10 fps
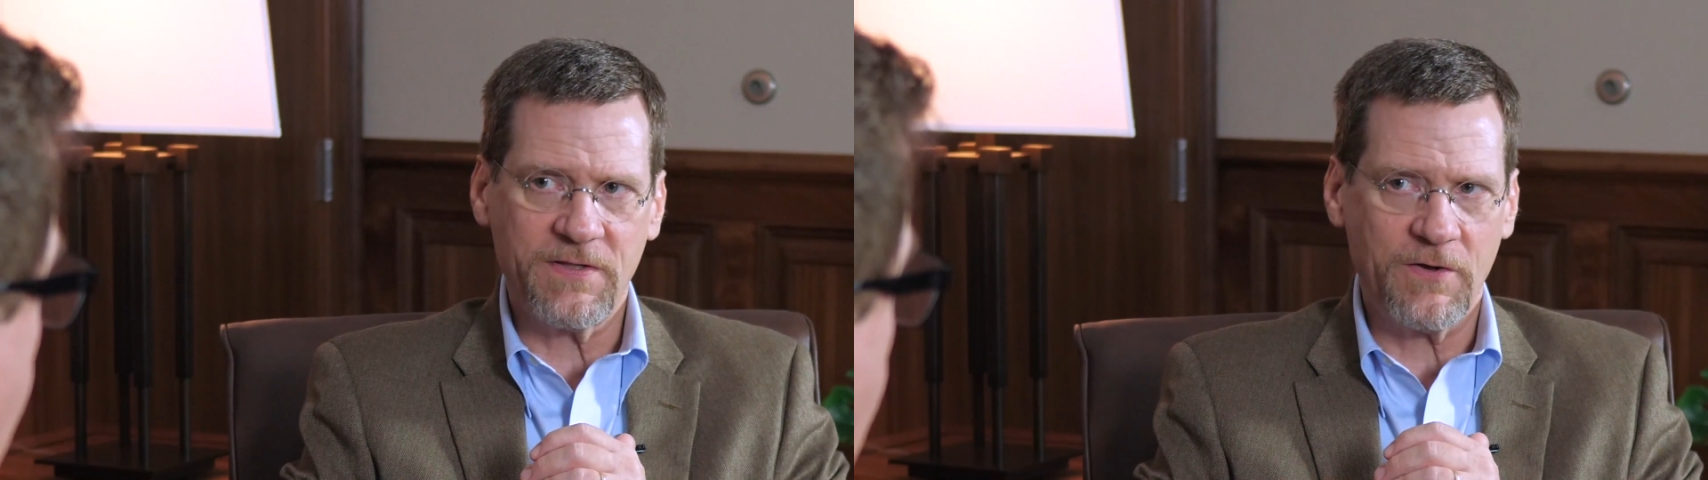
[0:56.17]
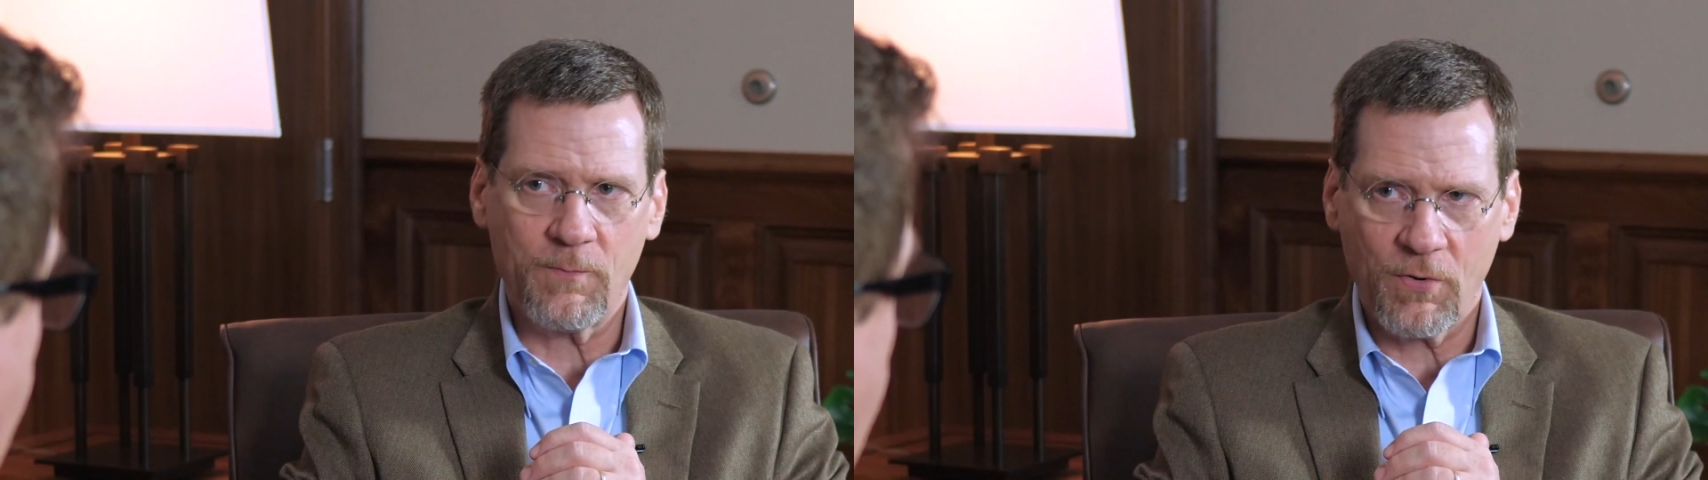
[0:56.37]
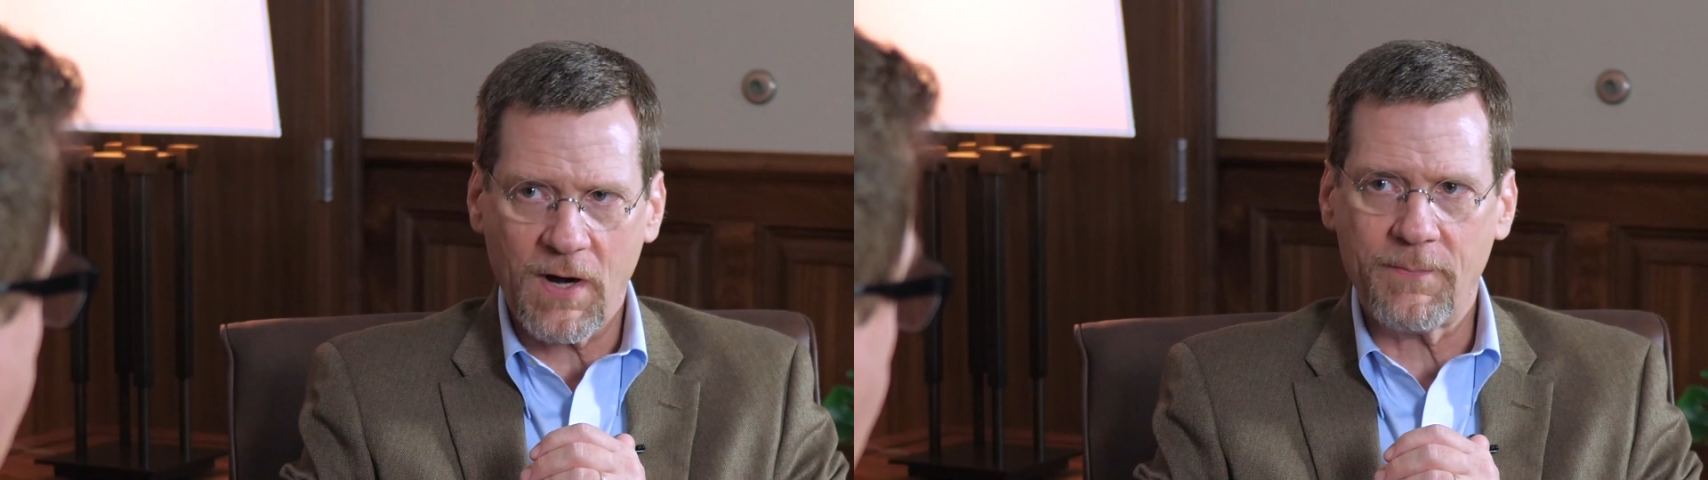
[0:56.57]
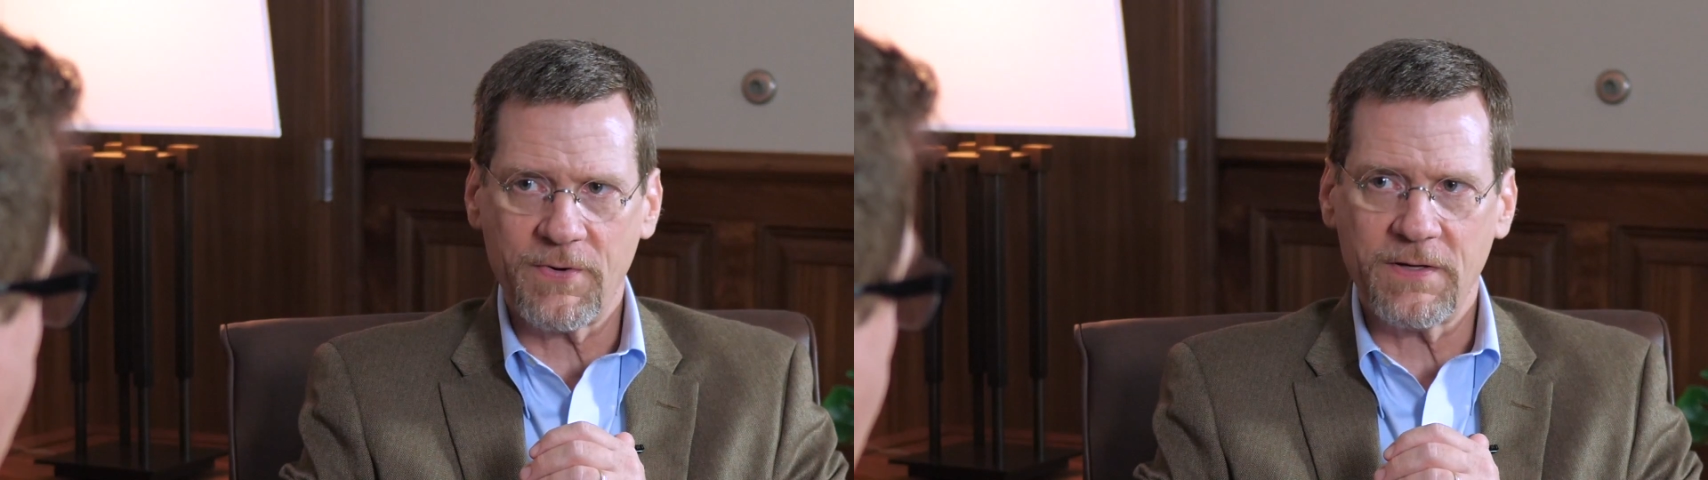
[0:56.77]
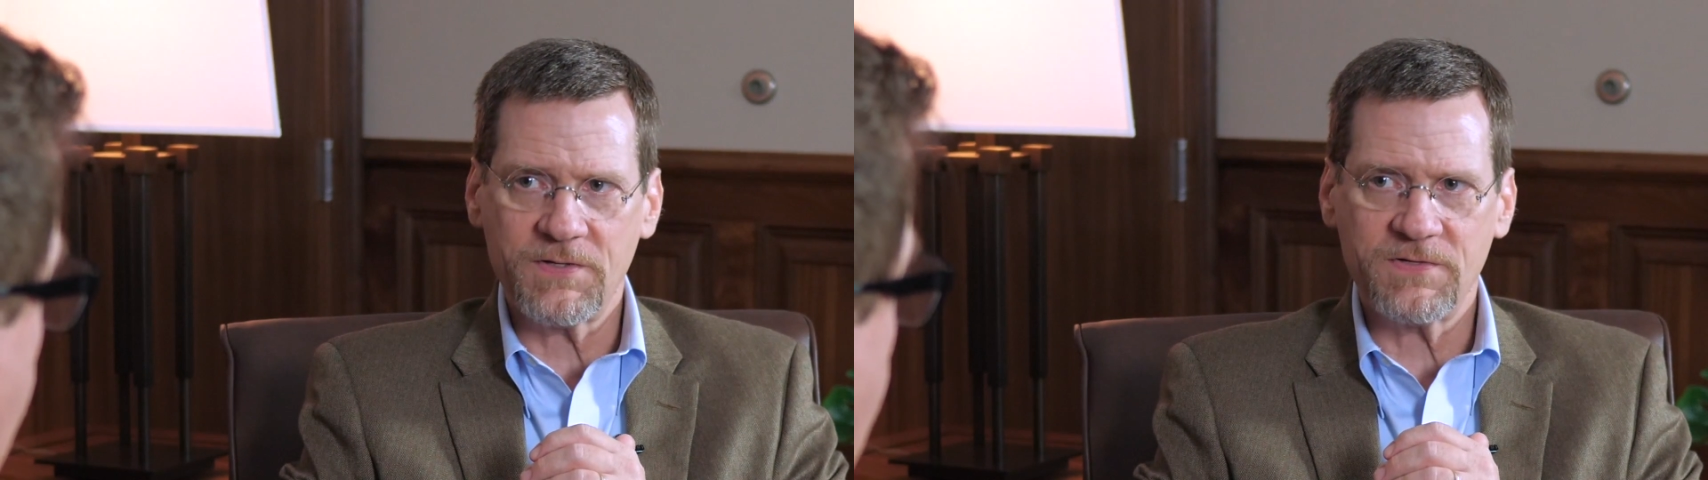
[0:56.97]
and their
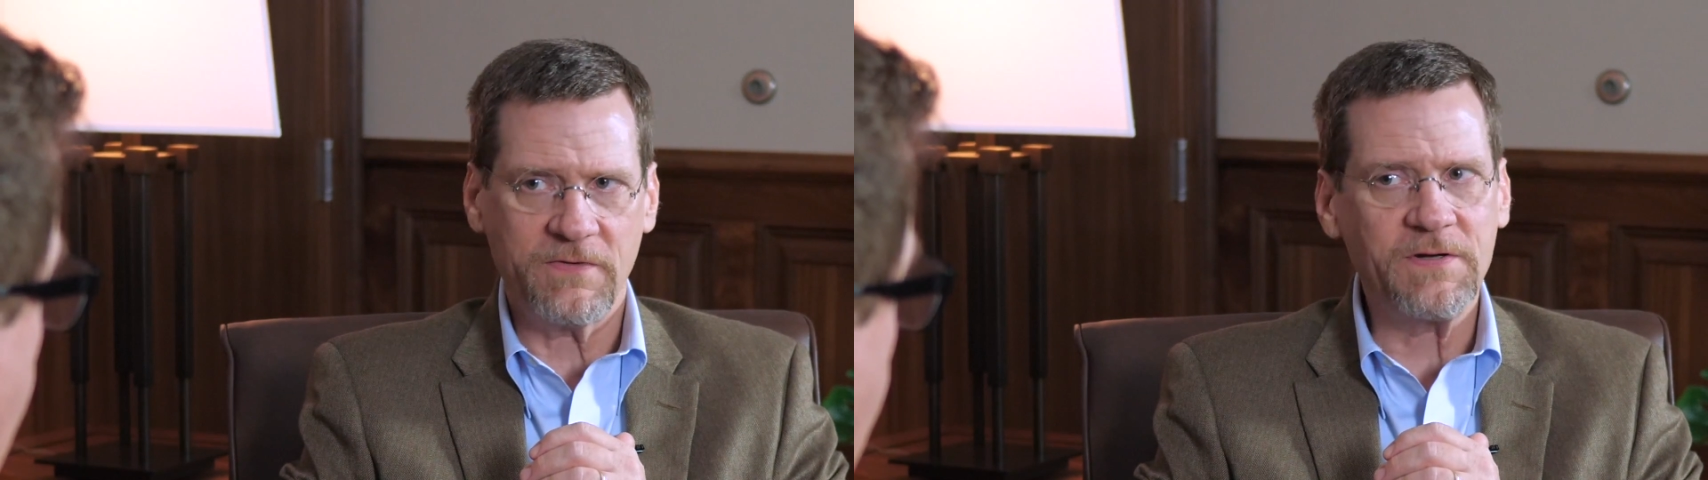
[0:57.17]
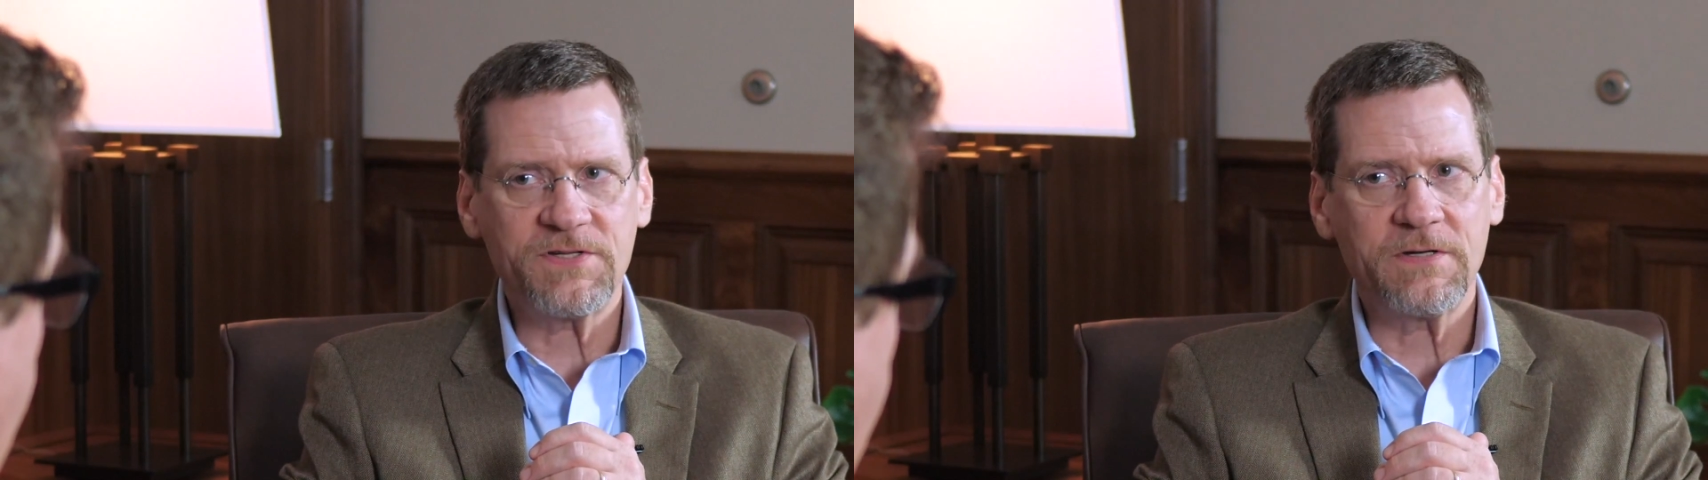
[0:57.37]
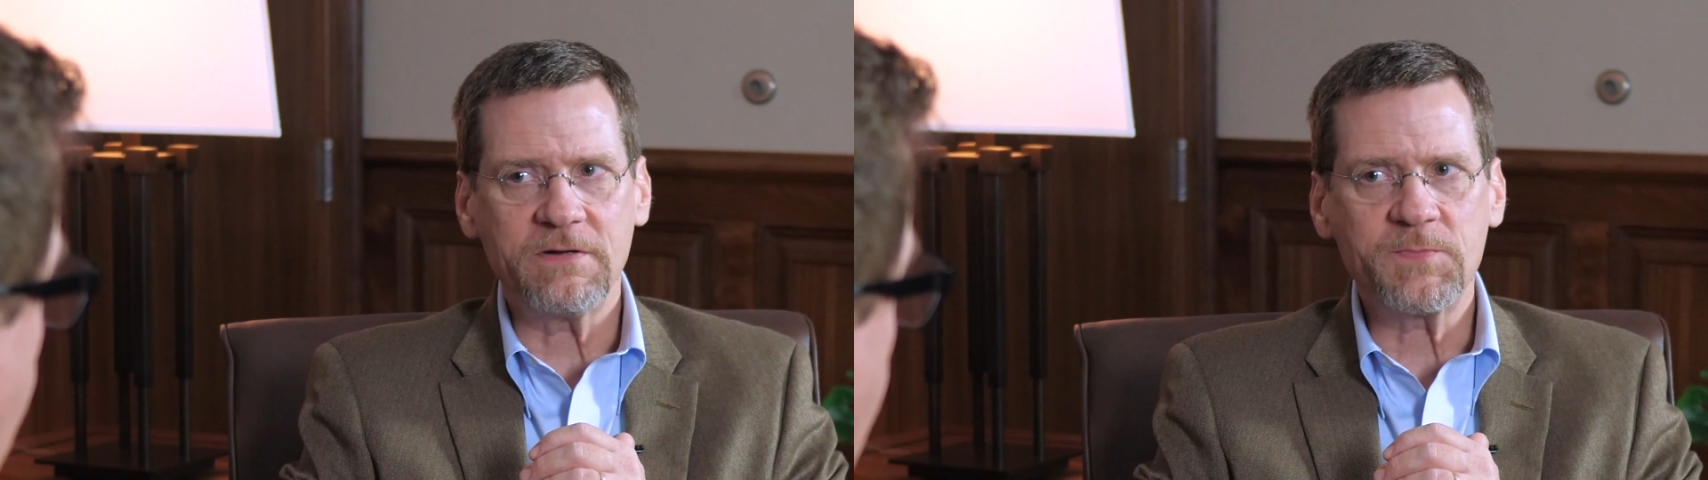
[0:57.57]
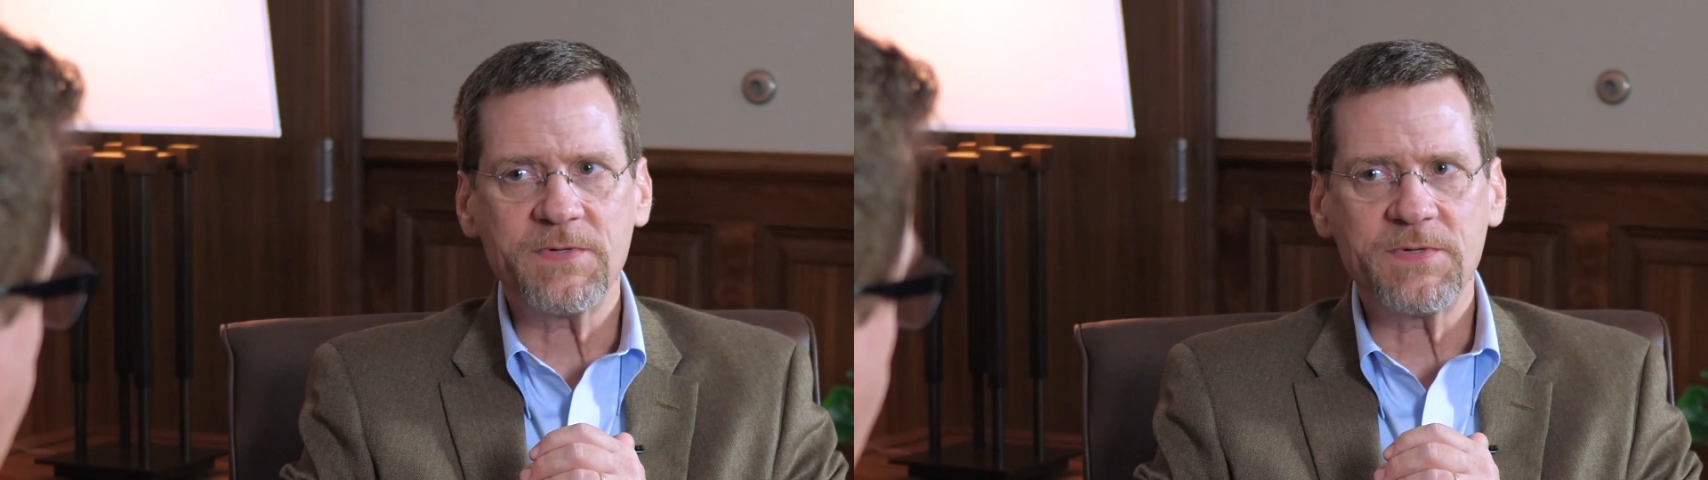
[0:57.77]
property. It's a very serious